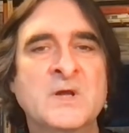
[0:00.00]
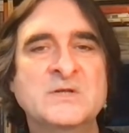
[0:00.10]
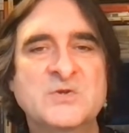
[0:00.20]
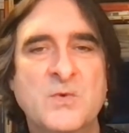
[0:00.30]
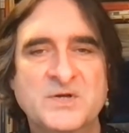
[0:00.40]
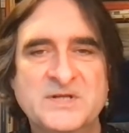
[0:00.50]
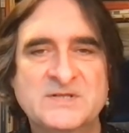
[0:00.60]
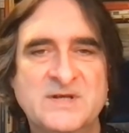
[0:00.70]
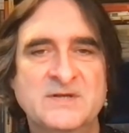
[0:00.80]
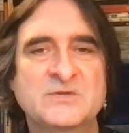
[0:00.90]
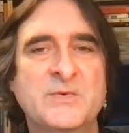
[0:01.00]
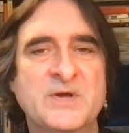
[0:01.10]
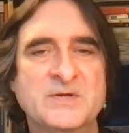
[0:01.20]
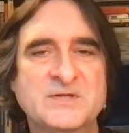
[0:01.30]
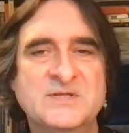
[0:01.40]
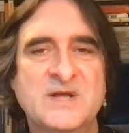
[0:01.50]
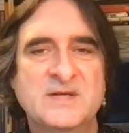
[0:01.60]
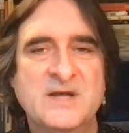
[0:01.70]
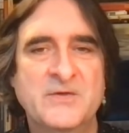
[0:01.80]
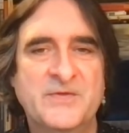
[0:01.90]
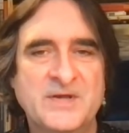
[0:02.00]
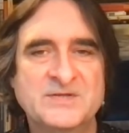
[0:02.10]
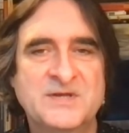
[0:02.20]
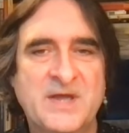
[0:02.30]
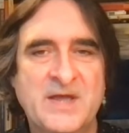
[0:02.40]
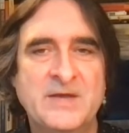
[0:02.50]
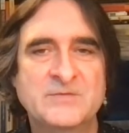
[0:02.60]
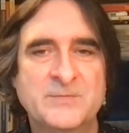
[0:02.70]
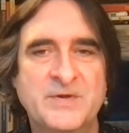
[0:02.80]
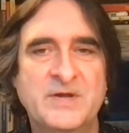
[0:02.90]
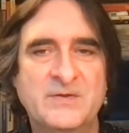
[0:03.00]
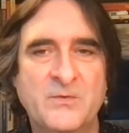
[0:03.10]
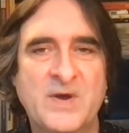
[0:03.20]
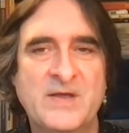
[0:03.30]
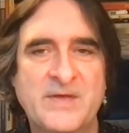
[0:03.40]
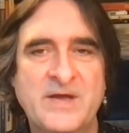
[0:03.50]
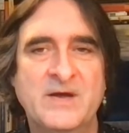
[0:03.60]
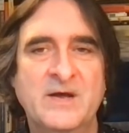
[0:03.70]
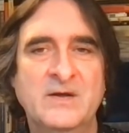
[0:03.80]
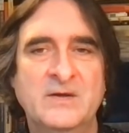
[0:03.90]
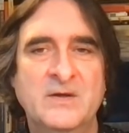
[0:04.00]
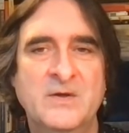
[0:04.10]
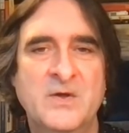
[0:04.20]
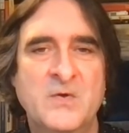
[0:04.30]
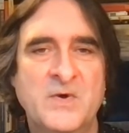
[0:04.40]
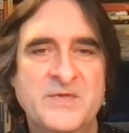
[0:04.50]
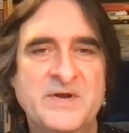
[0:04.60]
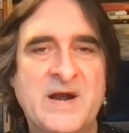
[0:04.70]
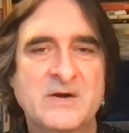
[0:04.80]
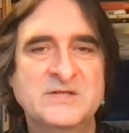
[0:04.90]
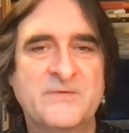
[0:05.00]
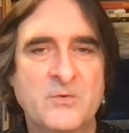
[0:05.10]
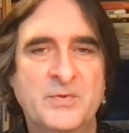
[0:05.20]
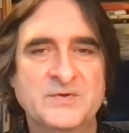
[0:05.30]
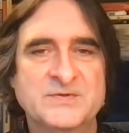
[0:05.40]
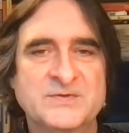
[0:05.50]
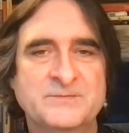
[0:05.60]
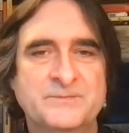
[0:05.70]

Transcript: To what extent do we understand how things came to be the way they are when the narrative opens,